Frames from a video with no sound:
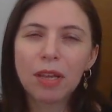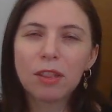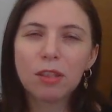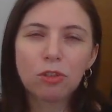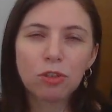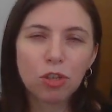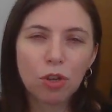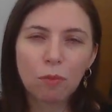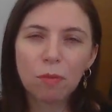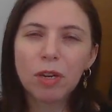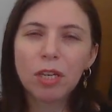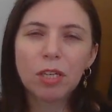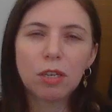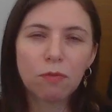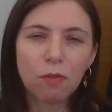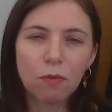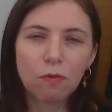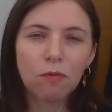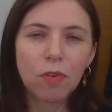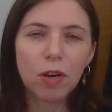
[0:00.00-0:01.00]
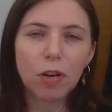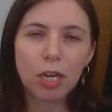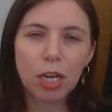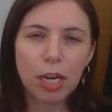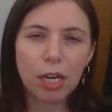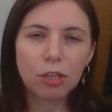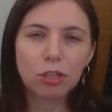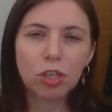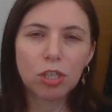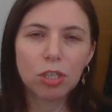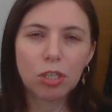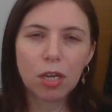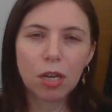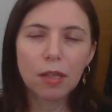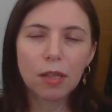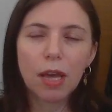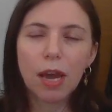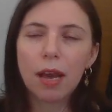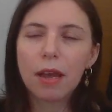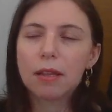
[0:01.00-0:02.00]
there's so many different variations on
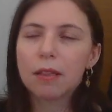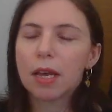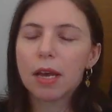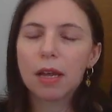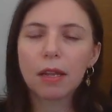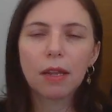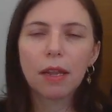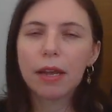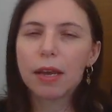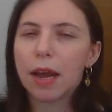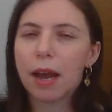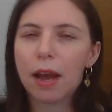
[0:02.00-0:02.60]
that like